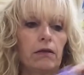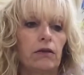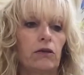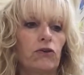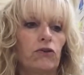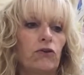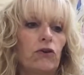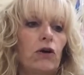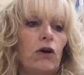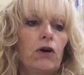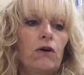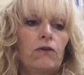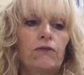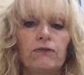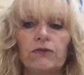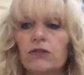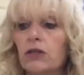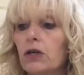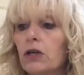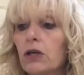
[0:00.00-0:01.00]

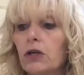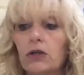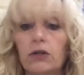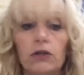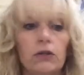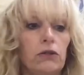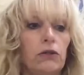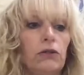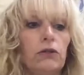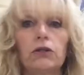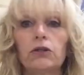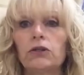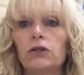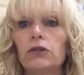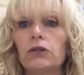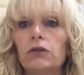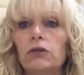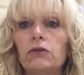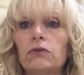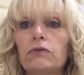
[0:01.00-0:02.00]
craft. You can
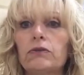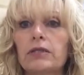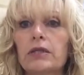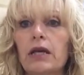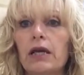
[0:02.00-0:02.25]
use